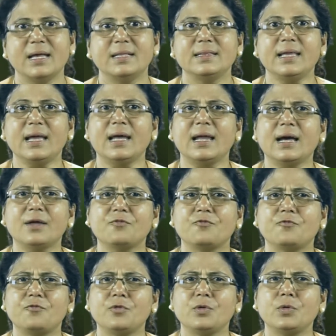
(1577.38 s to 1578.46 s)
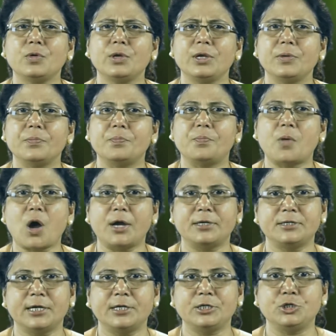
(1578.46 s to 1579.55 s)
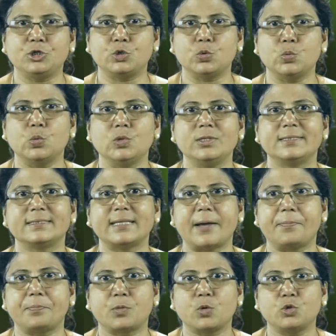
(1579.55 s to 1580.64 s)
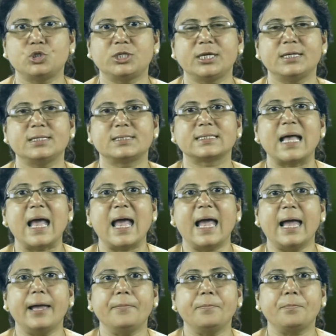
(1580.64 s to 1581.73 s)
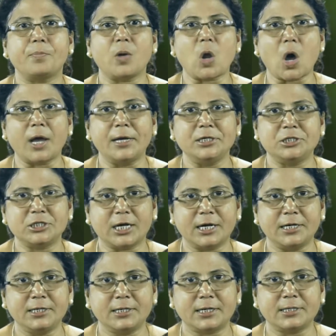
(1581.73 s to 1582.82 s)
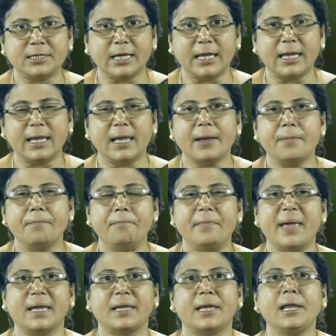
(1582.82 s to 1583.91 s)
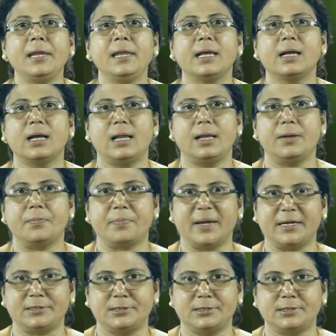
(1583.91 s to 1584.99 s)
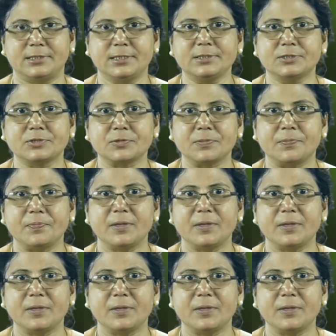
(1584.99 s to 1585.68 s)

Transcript: There are few important tools approaches employed under the mechanical practices.